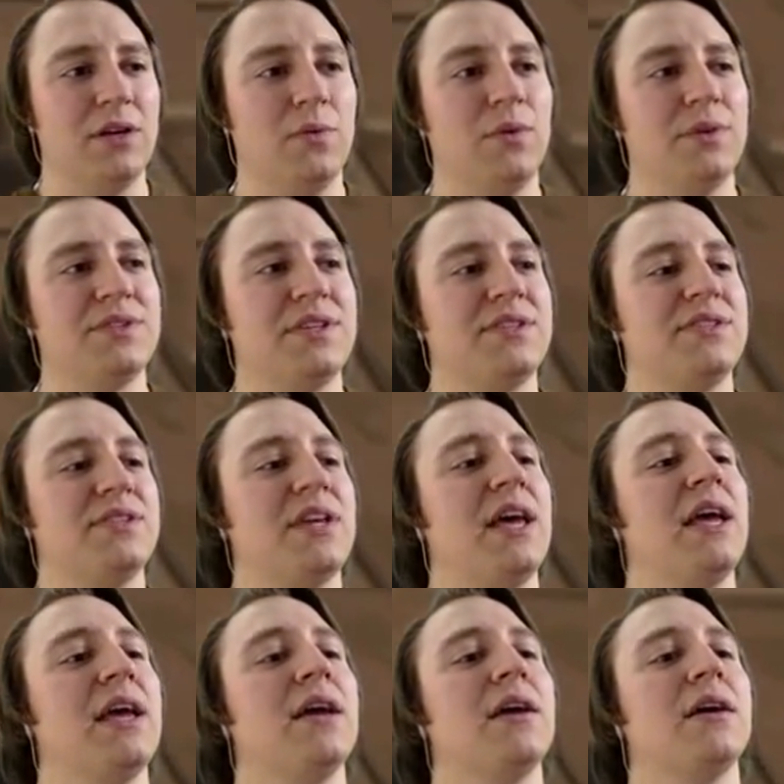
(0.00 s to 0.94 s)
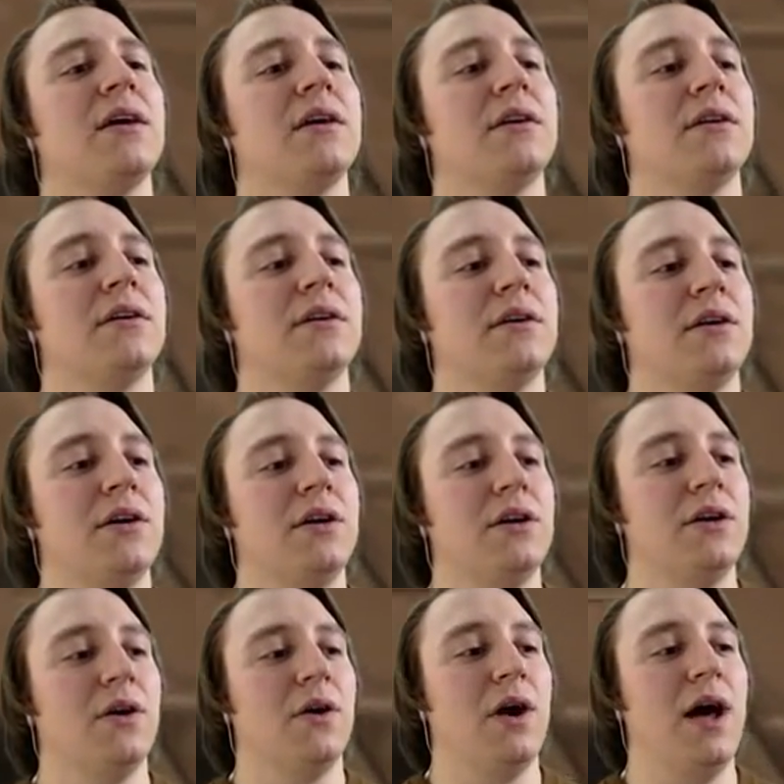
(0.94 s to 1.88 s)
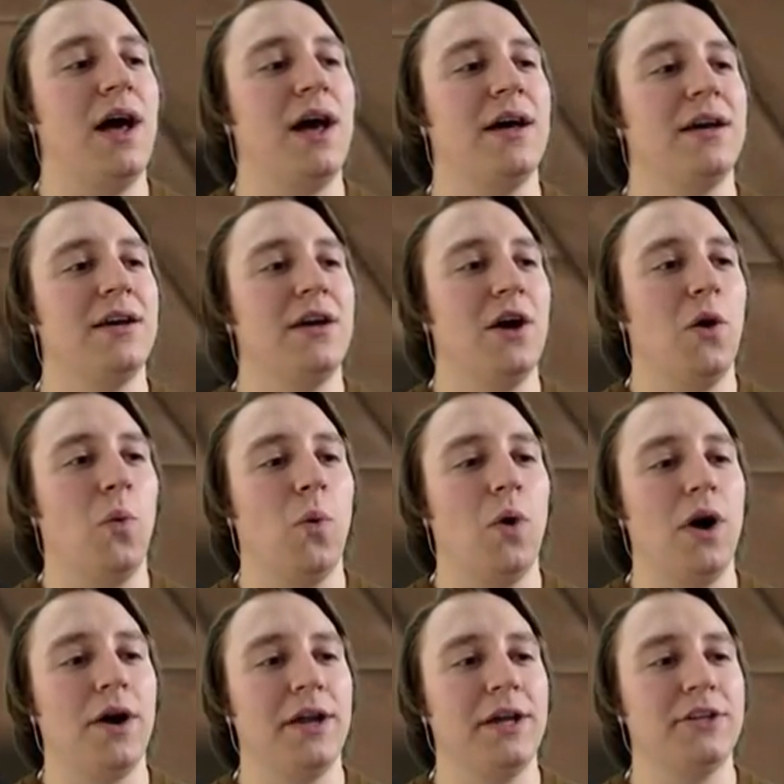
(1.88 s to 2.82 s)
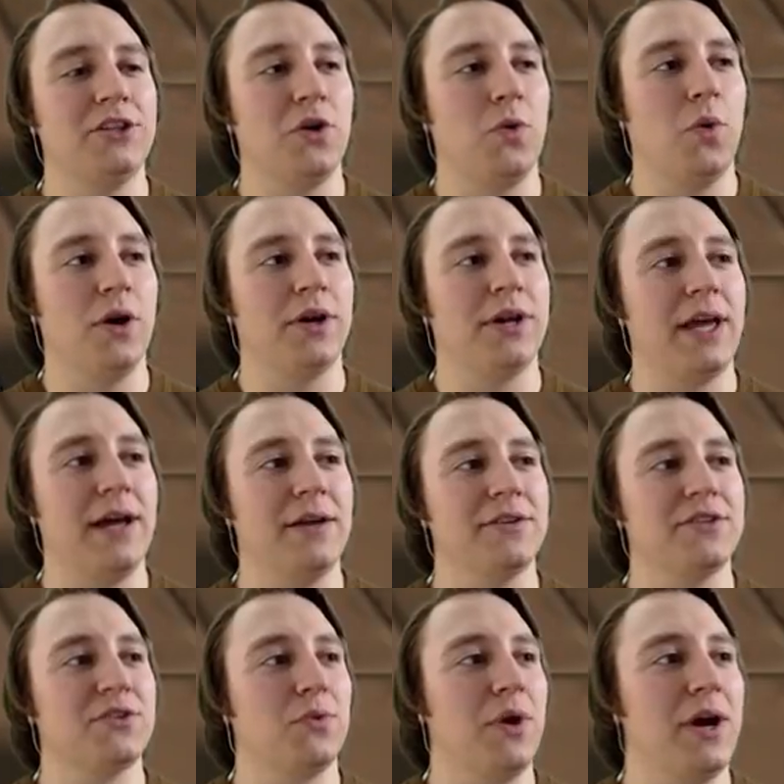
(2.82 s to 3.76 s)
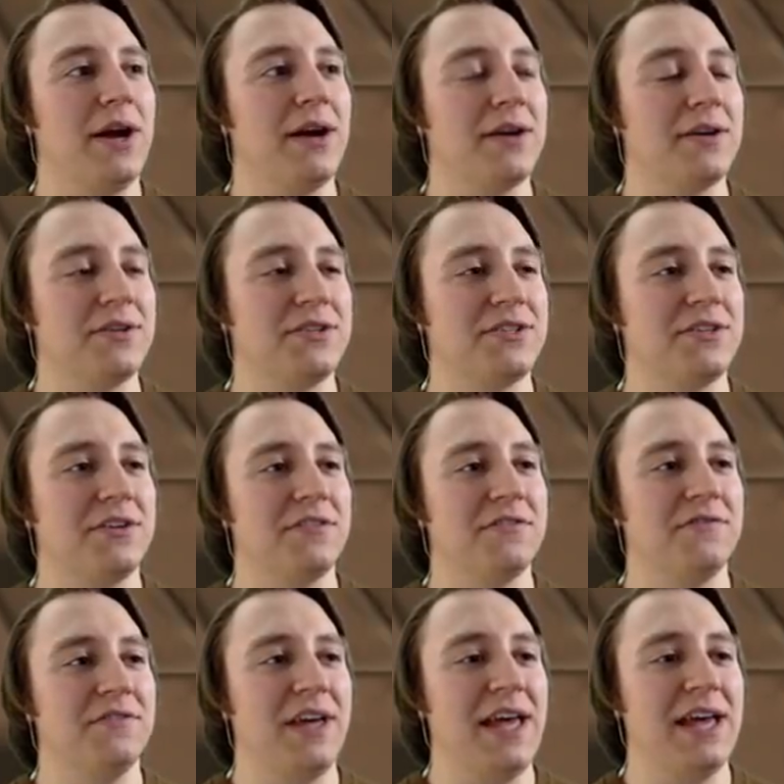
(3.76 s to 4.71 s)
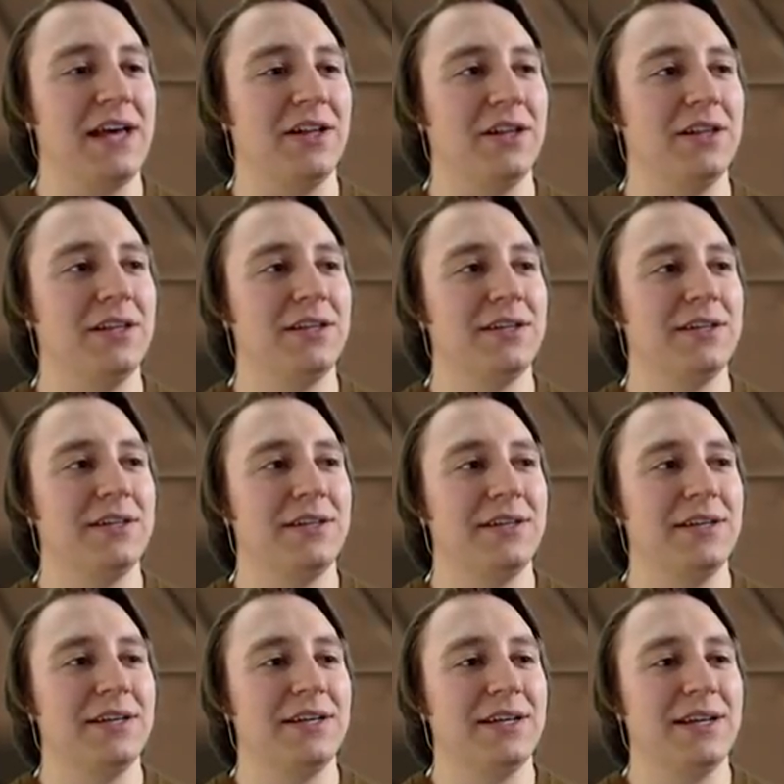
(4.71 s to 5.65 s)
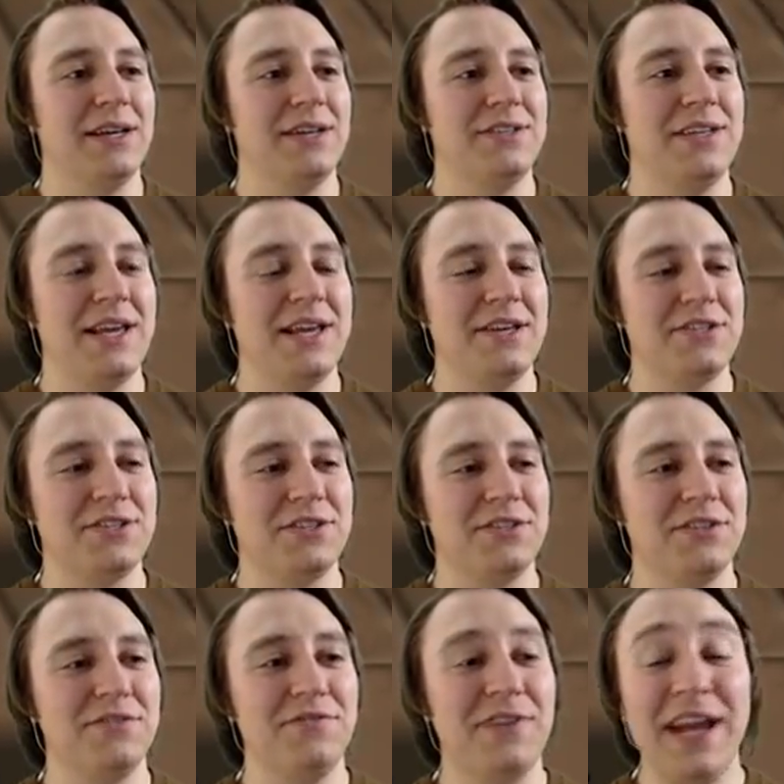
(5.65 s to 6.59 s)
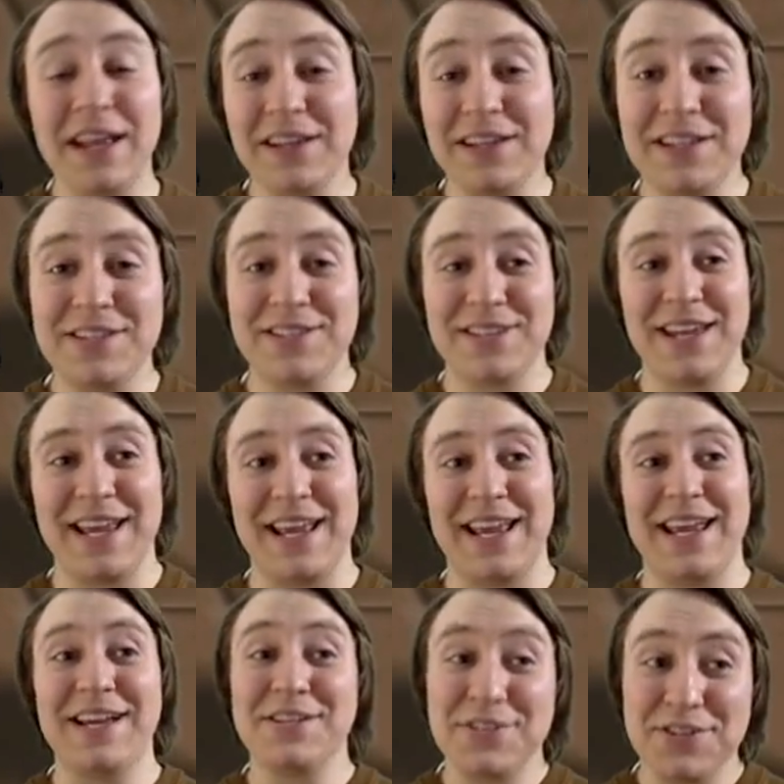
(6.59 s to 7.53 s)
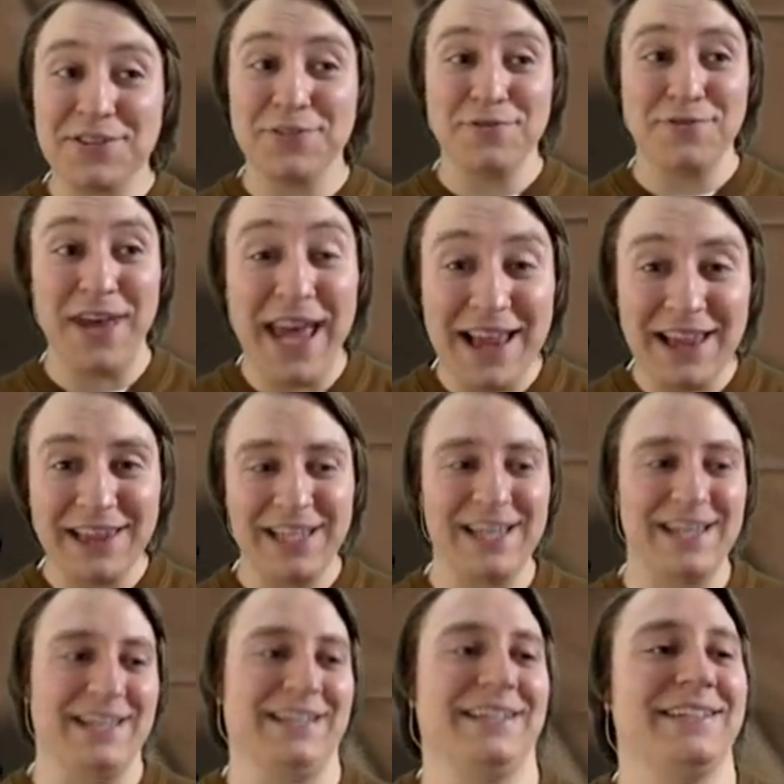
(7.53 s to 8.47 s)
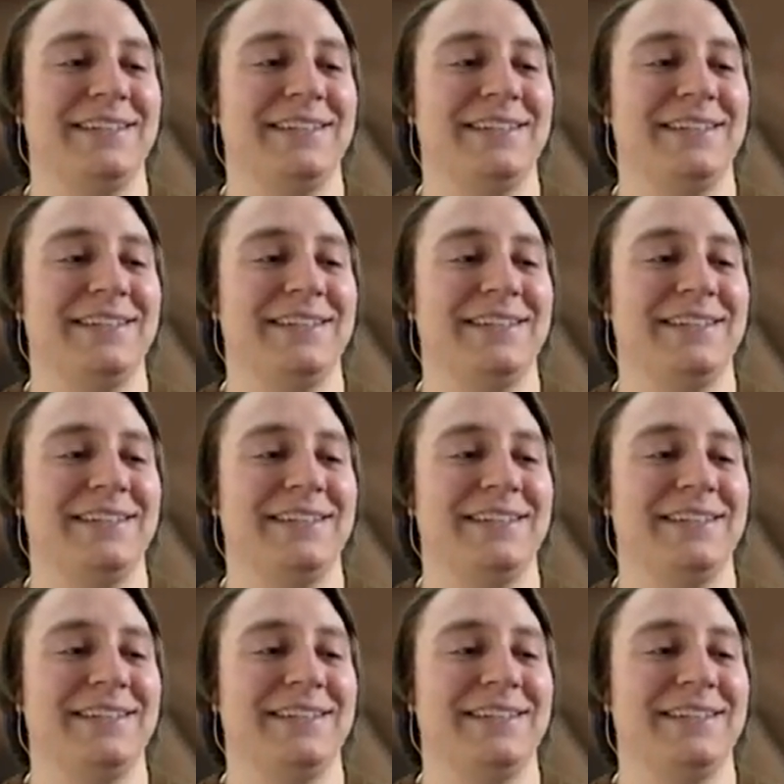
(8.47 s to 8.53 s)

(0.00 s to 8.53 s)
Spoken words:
What's this say? Ha! Wanting to work elsewhere. Surveil. Because he is surveillancing. He is surveilling.